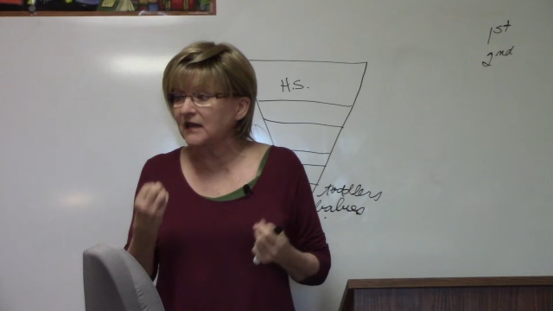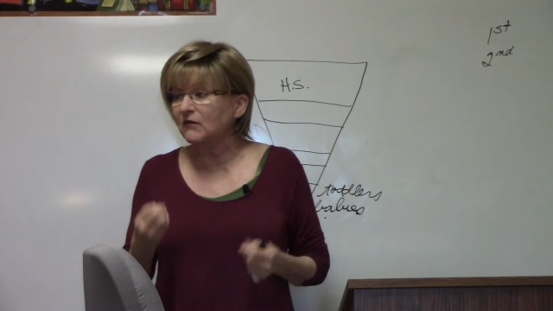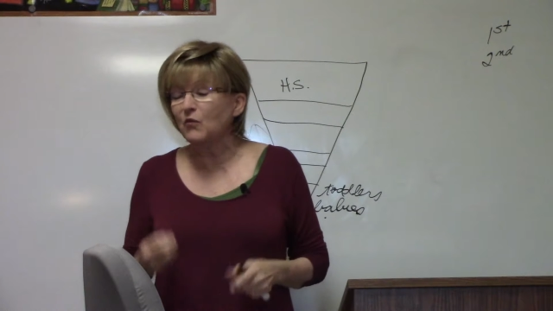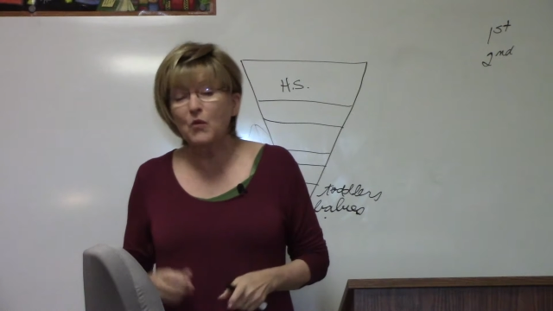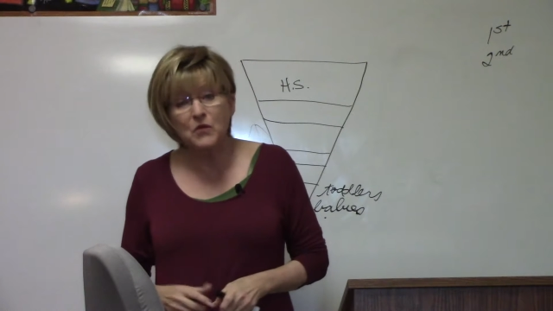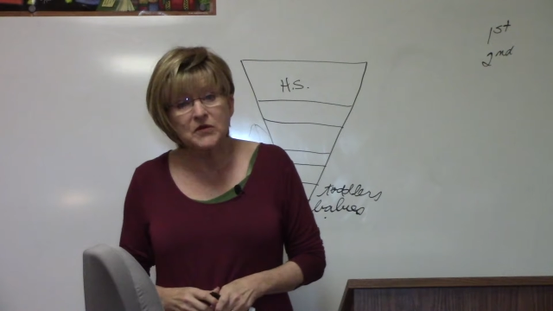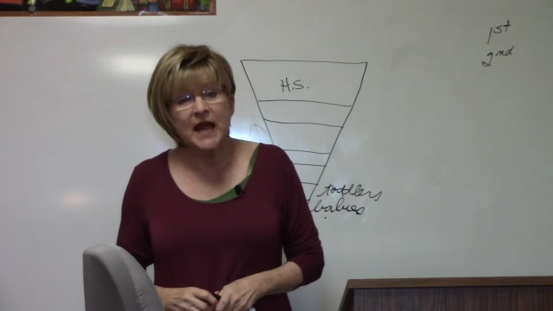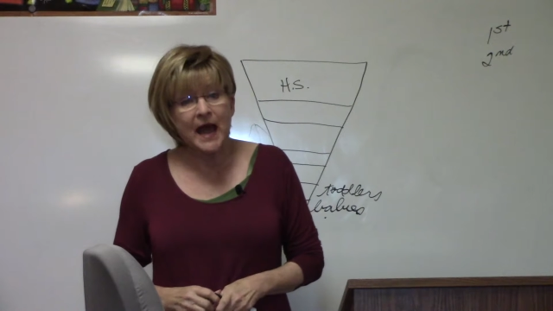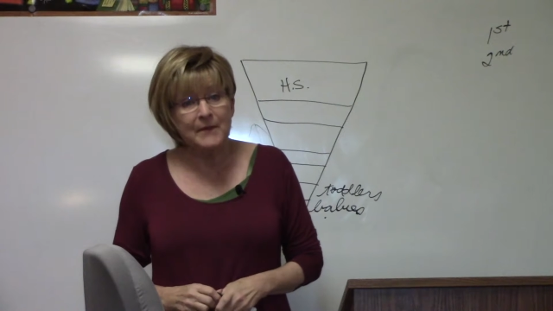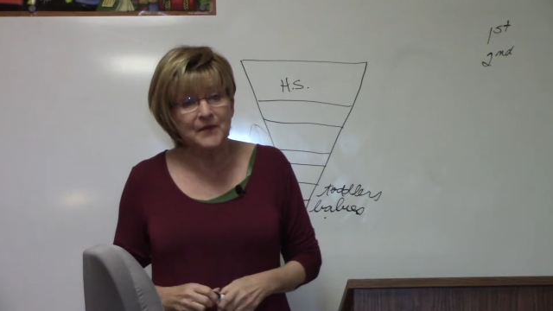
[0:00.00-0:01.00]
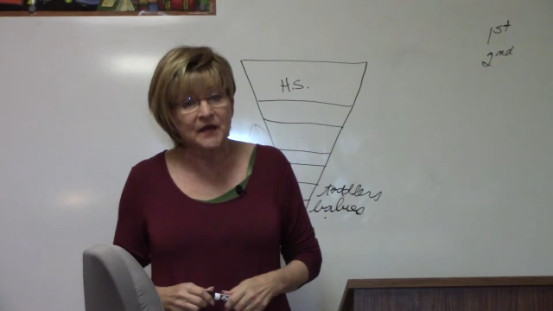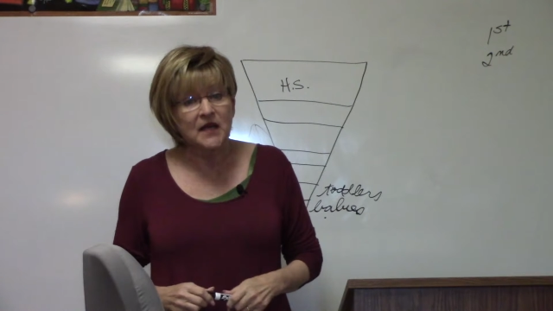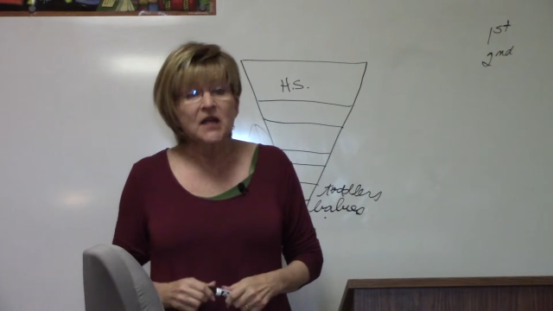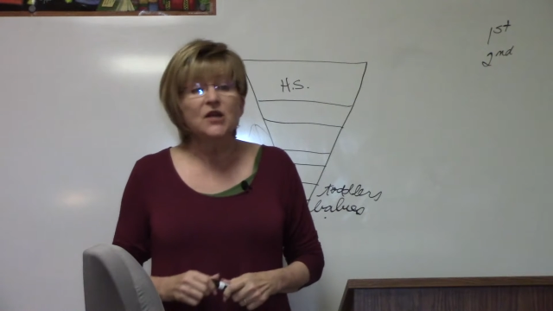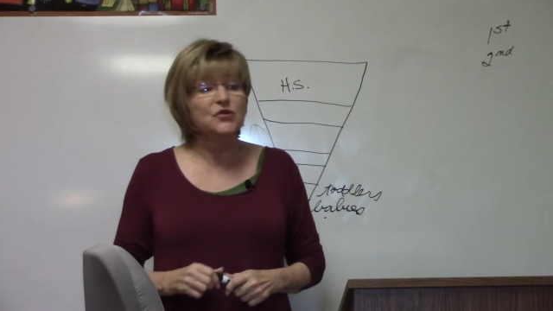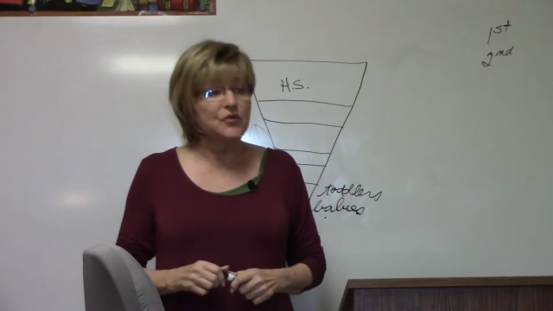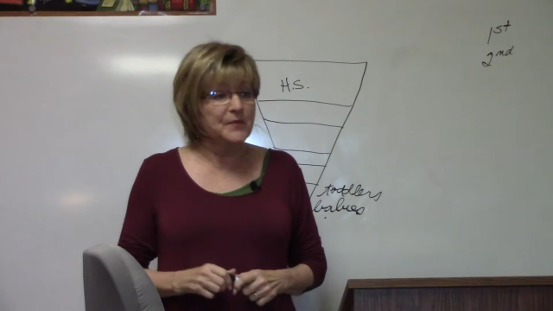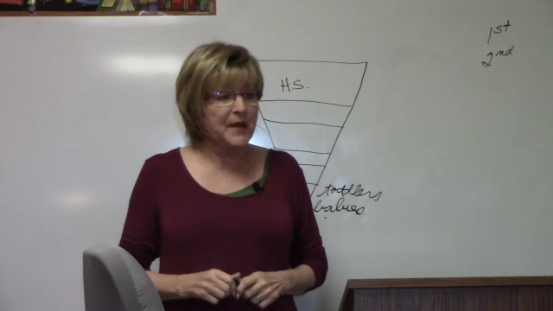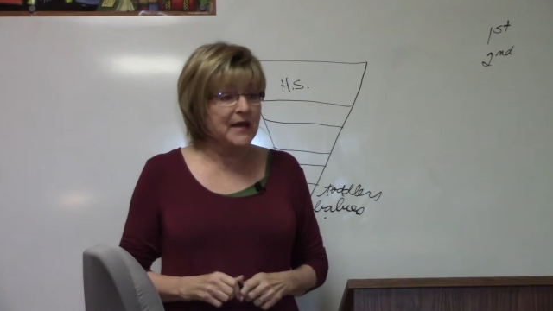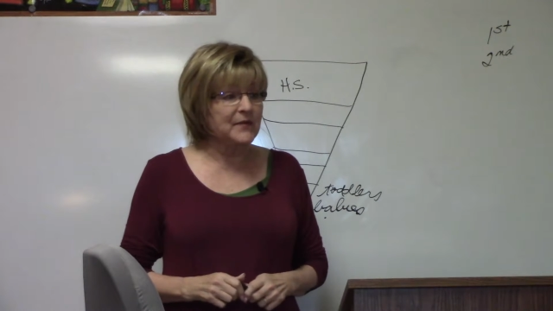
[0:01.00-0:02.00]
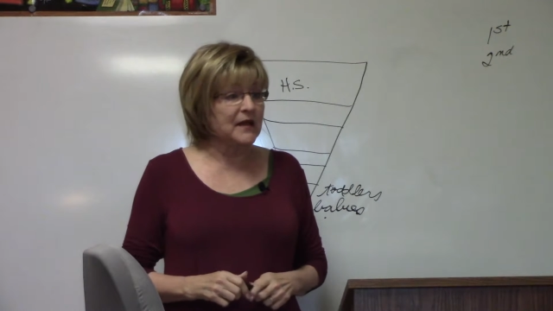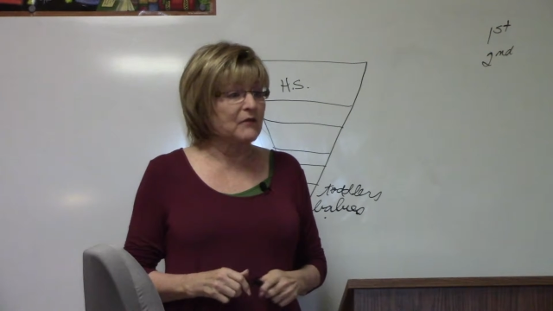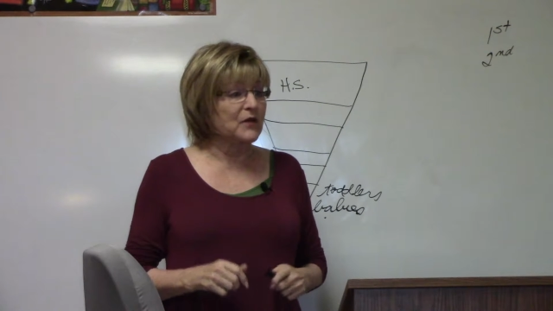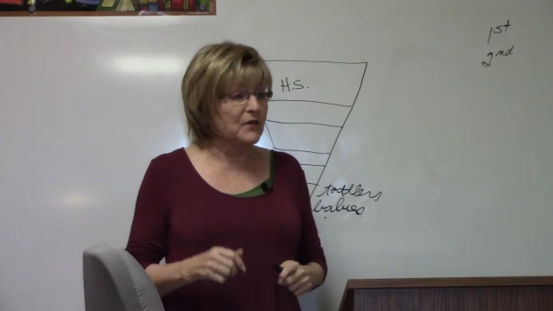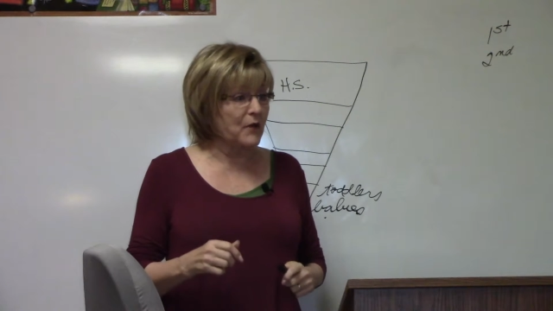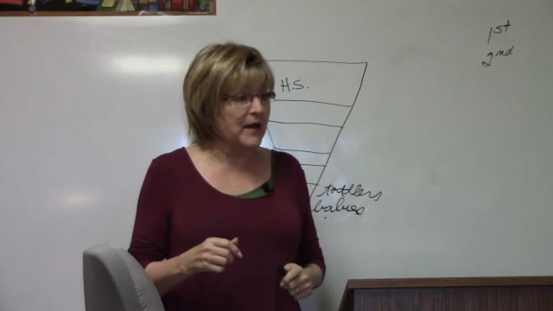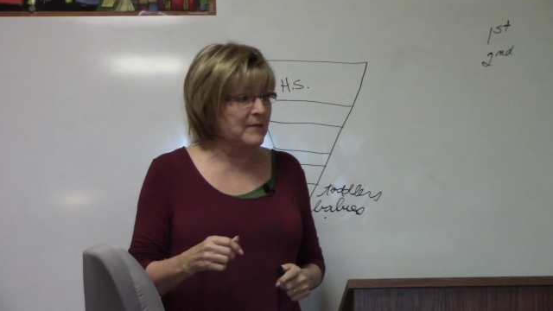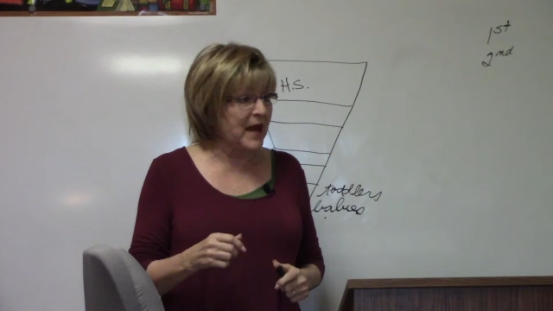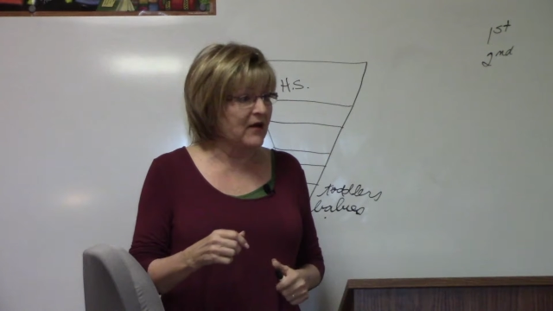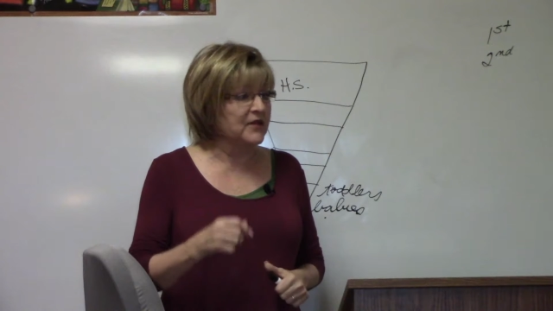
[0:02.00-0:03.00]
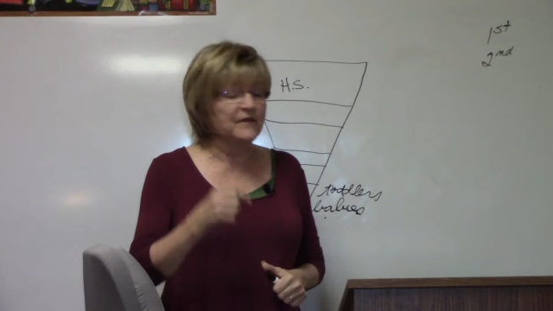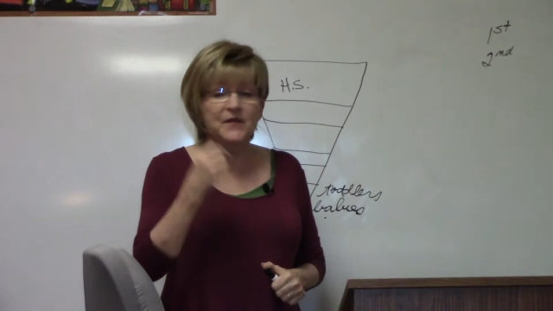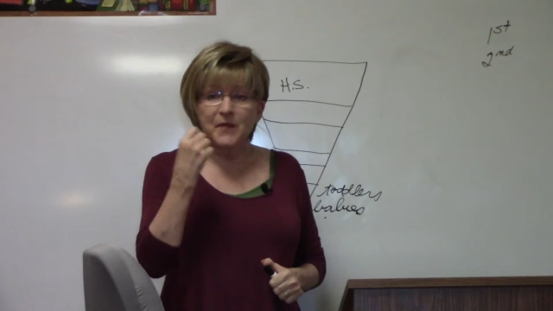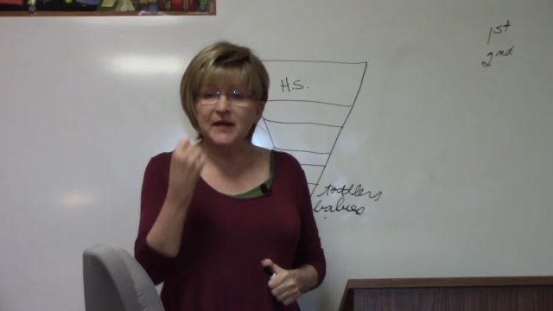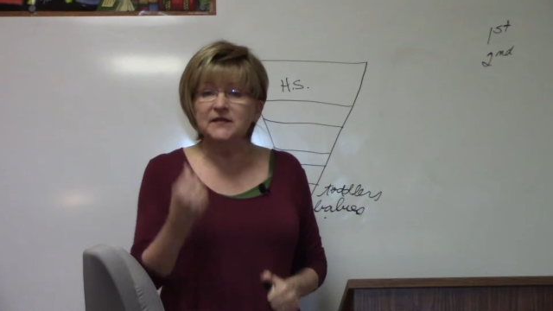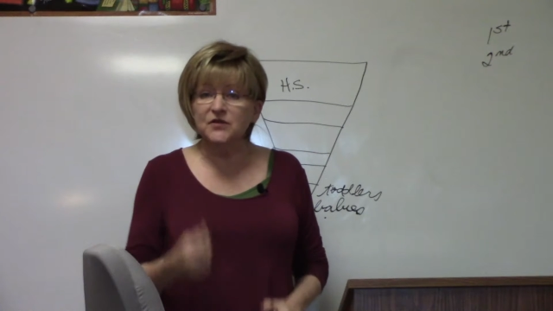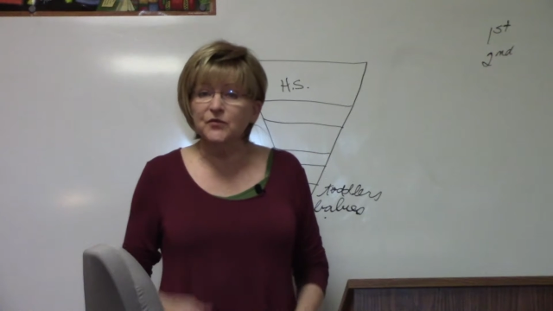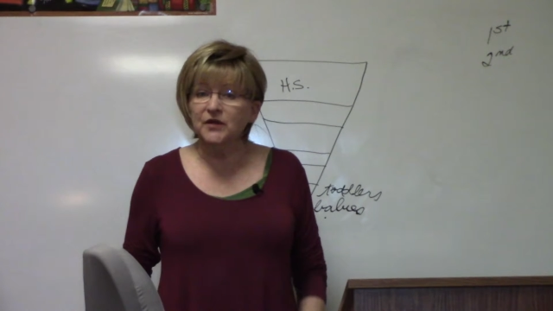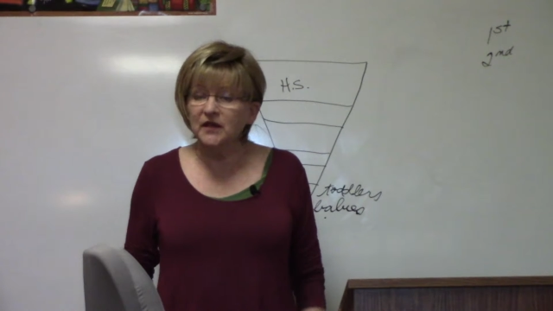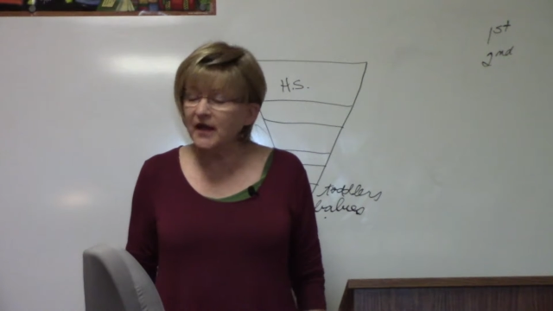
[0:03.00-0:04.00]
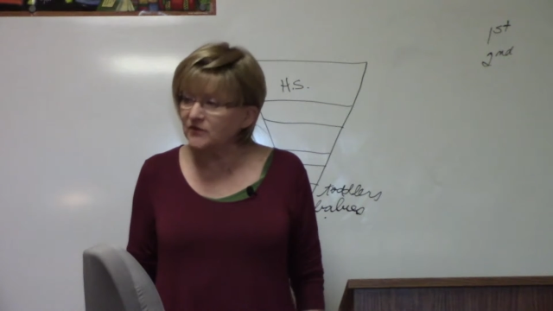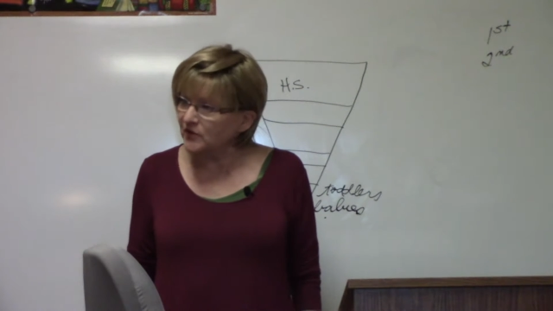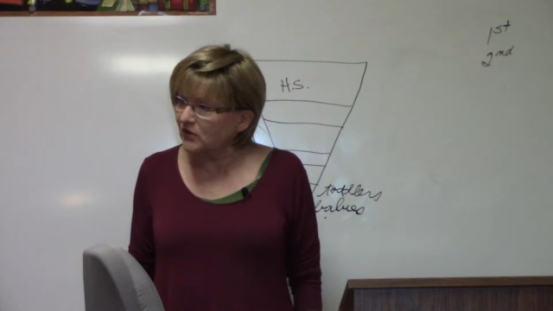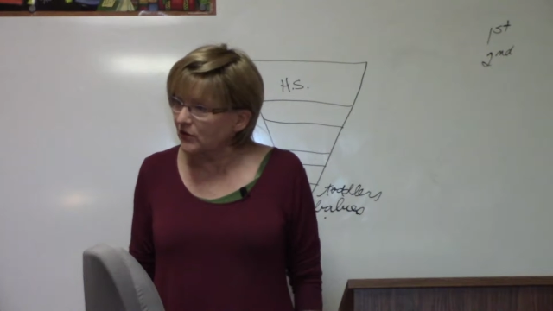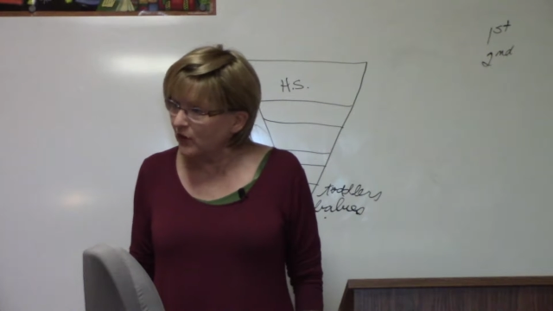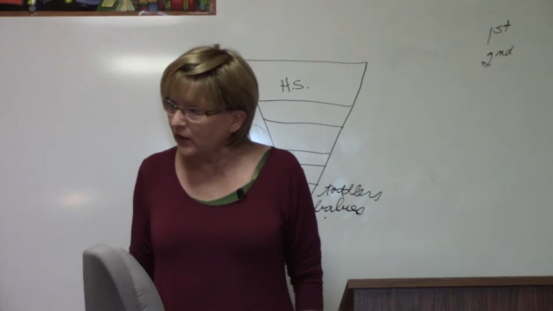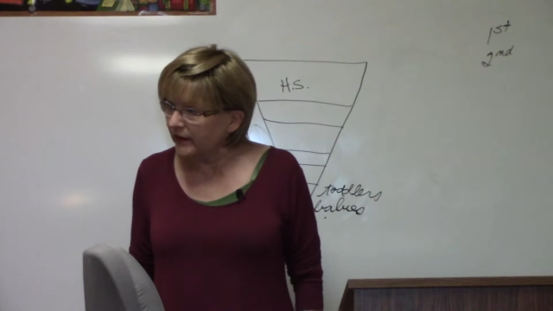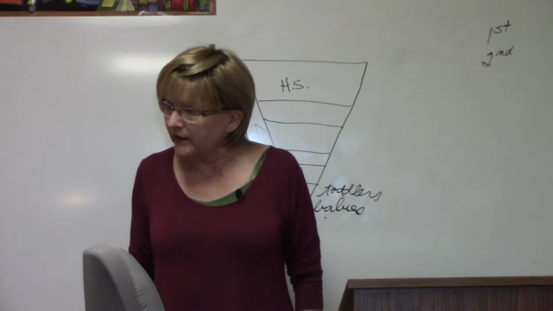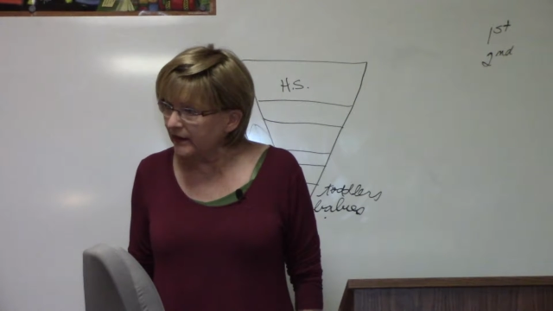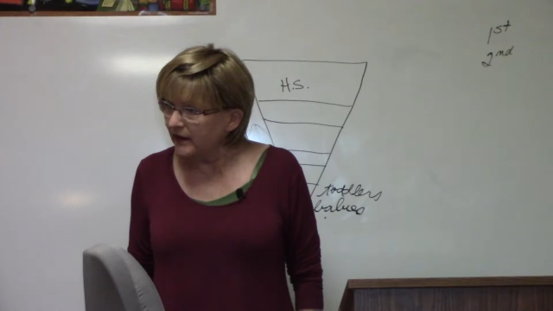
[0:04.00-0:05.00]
And what would happen to a baby with a wet mouth if he bites through an electrical cord?